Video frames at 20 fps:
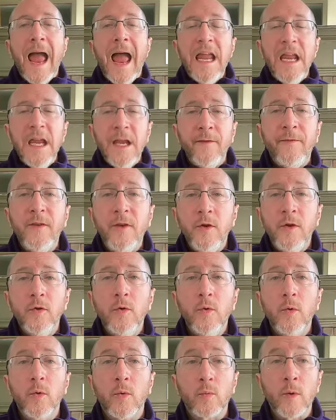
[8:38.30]
If
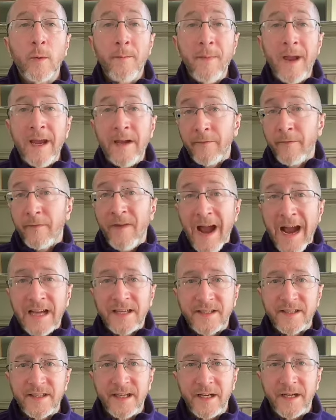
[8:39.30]
you remain
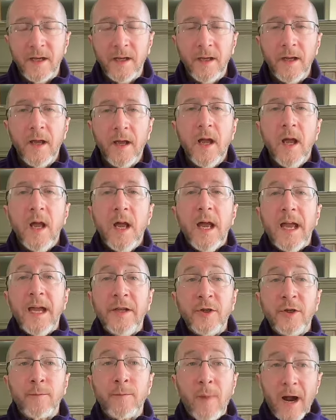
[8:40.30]
fasting,
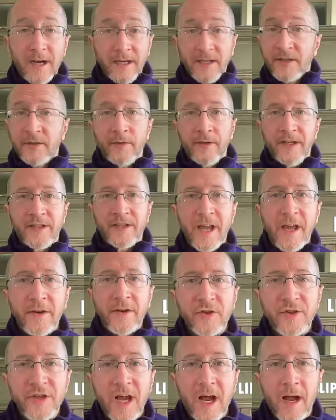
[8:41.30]
and your body still needs
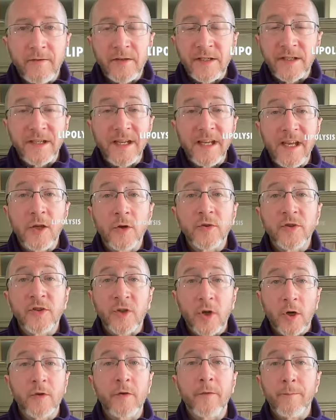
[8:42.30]
energy, obviously, it'll
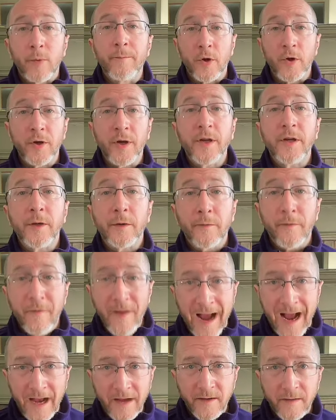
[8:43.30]
start to burn your
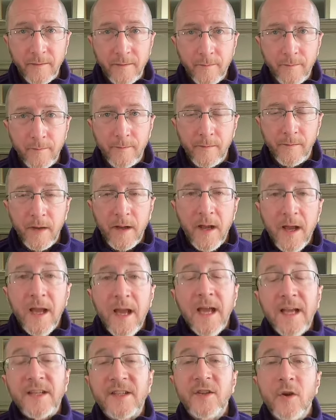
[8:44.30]
fat.
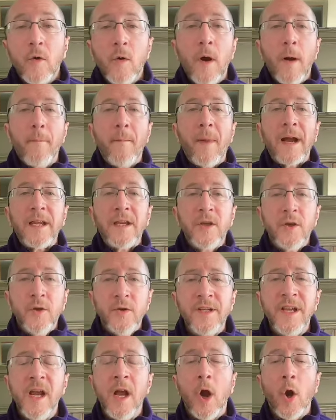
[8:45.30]
So by
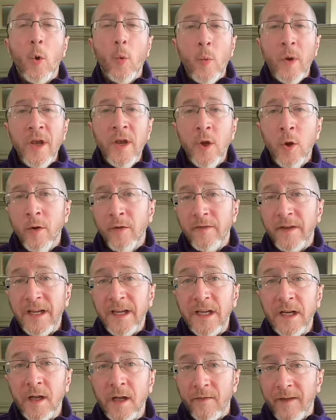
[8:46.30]
using a window of
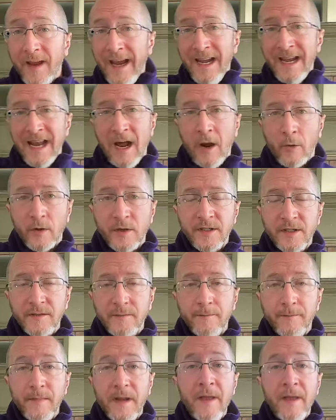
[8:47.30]
eating of 8 hours,
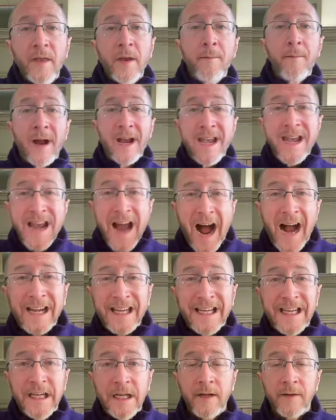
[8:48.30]
and then by not
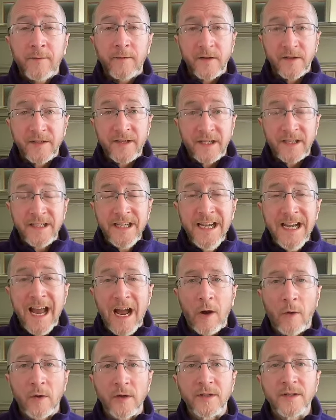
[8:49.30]
eating for 16
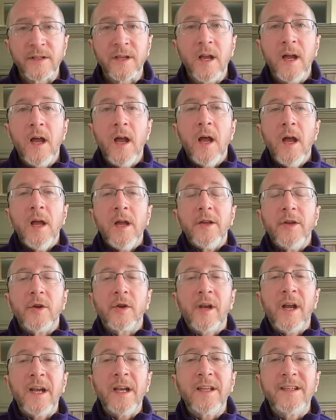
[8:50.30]
hours, you're
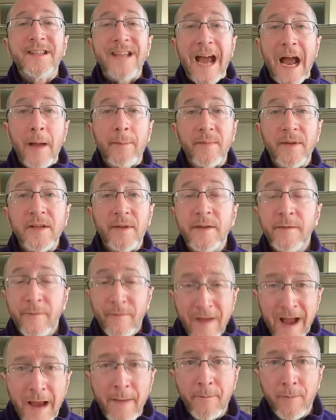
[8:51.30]
gonna tap into
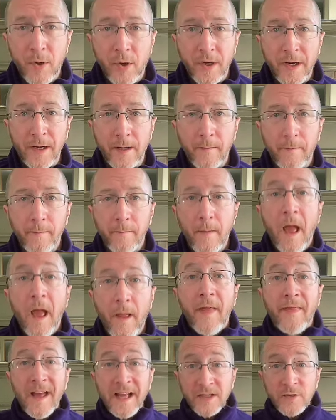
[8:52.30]
fat burning.
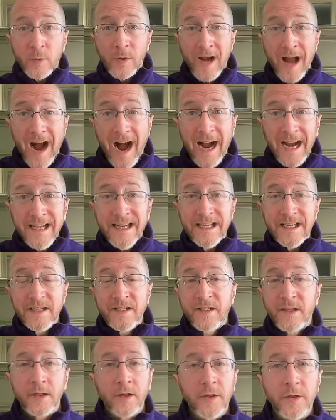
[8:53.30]
That's what I did
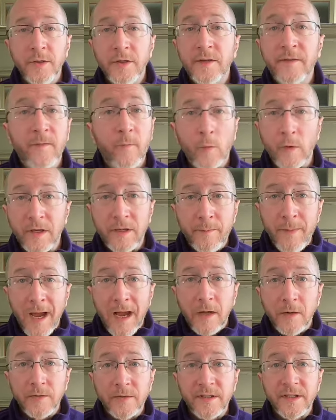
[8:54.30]
to lose 40
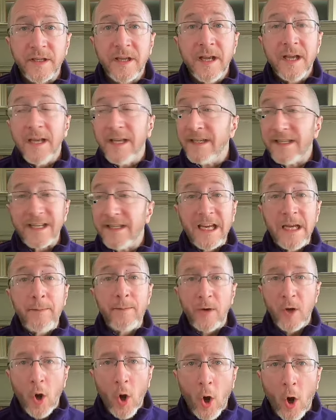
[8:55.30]
pounds and to keep
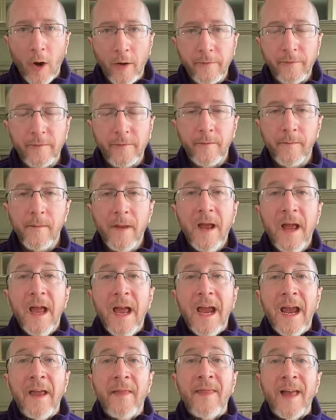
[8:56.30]
it off.
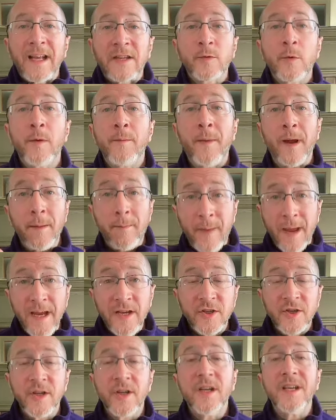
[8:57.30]
And that's what my
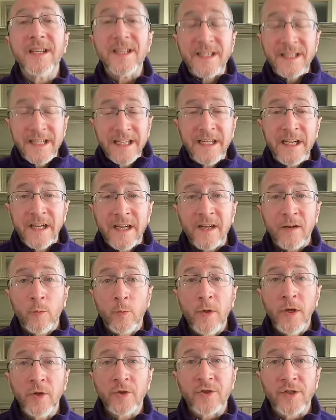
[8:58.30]
patient seated in a
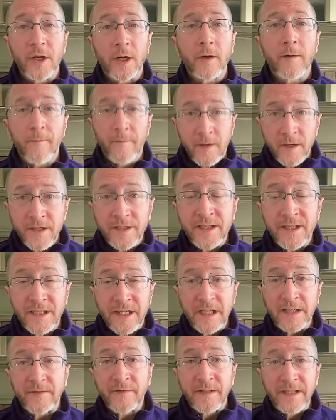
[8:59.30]
wheelchair very
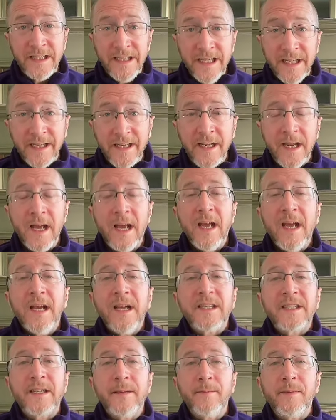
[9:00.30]
successfully did,
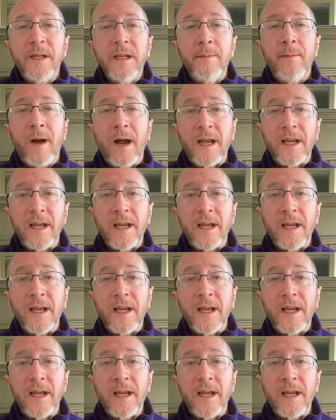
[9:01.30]
simply by